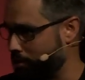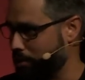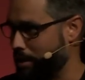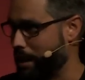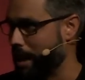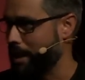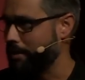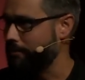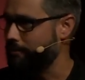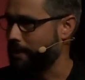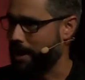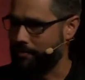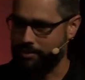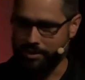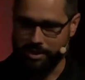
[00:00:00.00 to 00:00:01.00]
their life
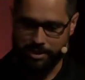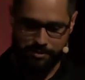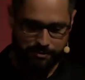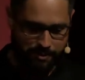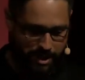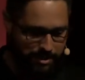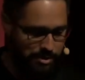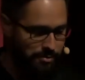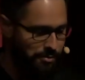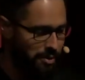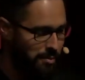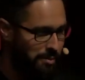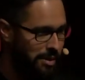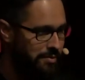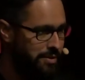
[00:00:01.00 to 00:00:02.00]
after they defected
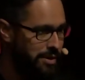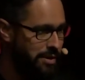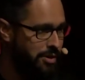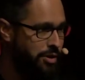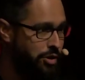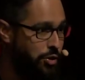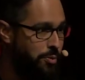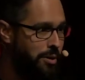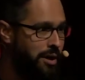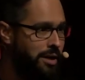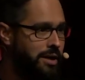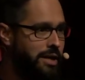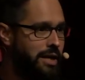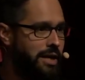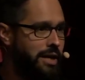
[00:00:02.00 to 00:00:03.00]
from living in Cuba
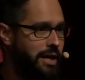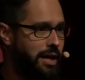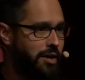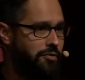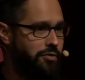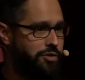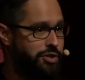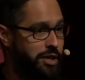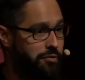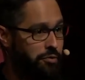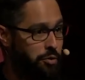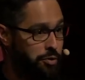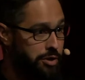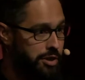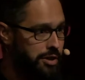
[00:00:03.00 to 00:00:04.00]
for
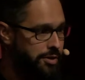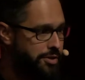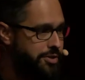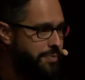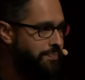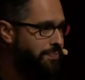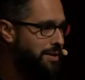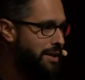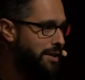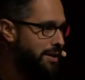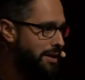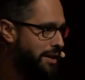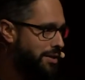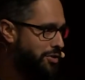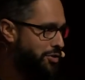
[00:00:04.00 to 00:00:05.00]
several years.
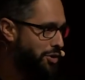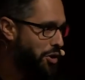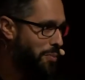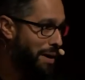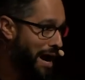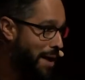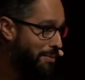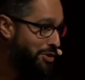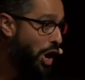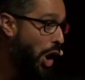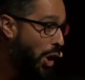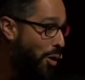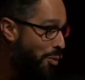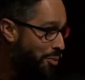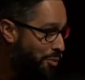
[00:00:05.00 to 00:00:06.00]
And so Miami's
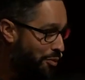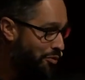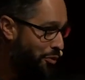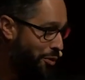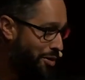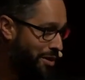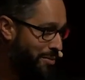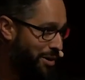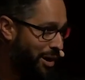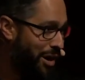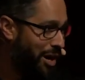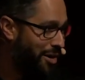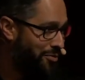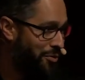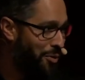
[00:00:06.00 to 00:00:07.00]
home for them in a
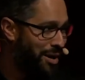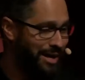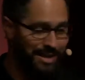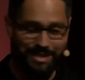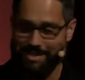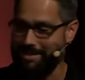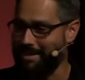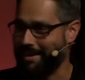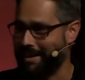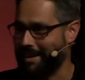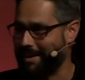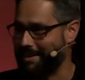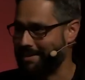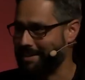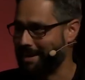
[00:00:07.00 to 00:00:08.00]
lot of ways.
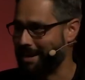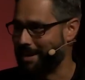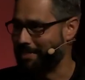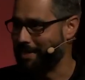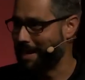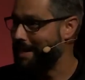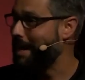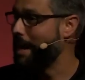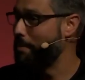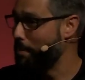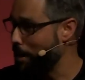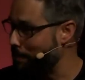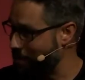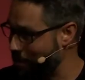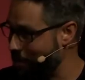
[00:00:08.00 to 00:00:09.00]
And they came
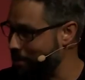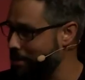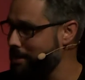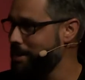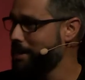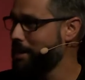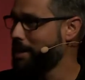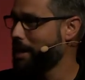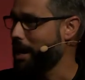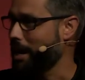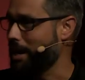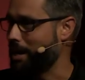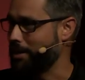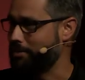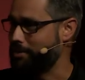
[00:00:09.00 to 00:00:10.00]
up here
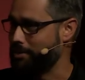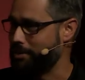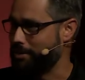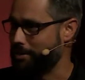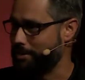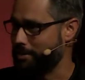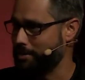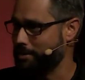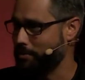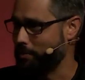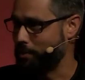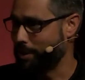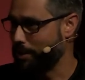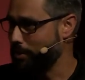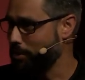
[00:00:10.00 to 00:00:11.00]
to
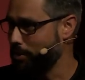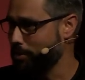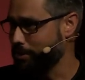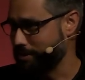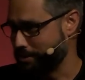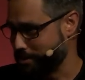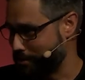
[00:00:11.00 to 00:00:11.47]
Ringgold and to